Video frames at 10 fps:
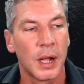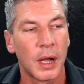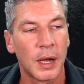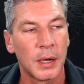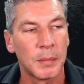
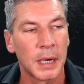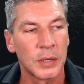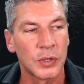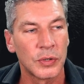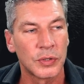And
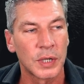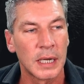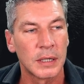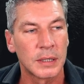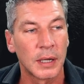as you can
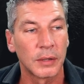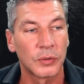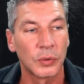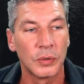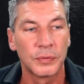see, it's that
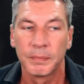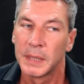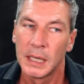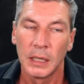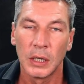sort of
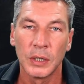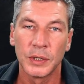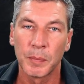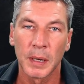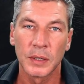
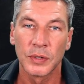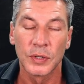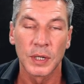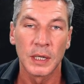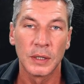learned
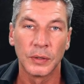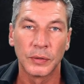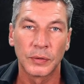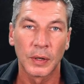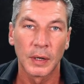dependency
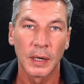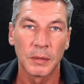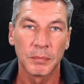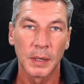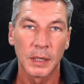that's
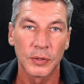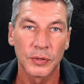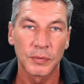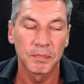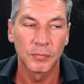made
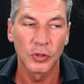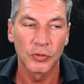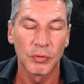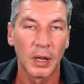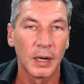us
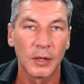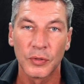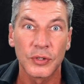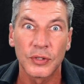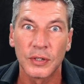just rely on
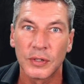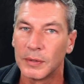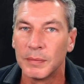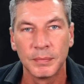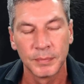the
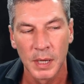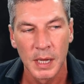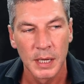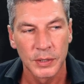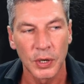system
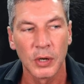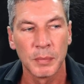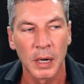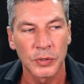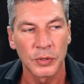so
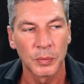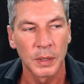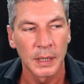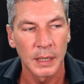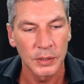much that
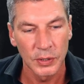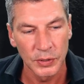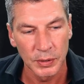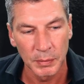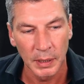when that
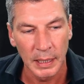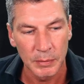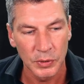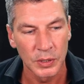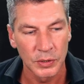system
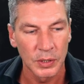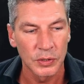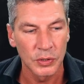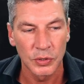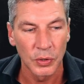collapses,
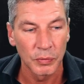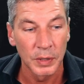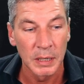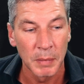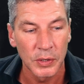there's just not
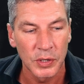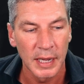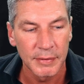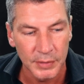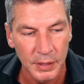really much
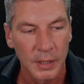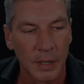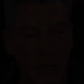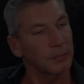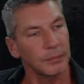left.
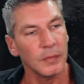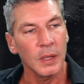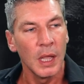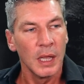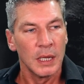
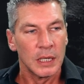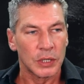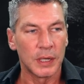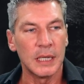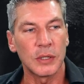
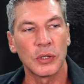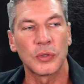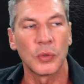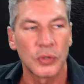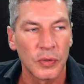So these are the
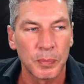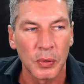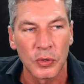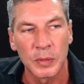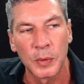sorts of
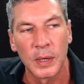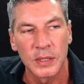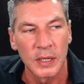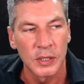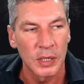plausible
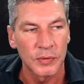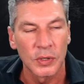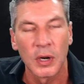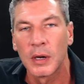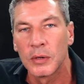SHTF
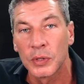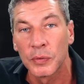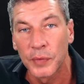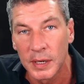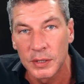scenarios that
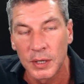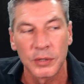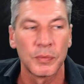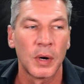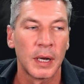face
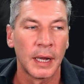us right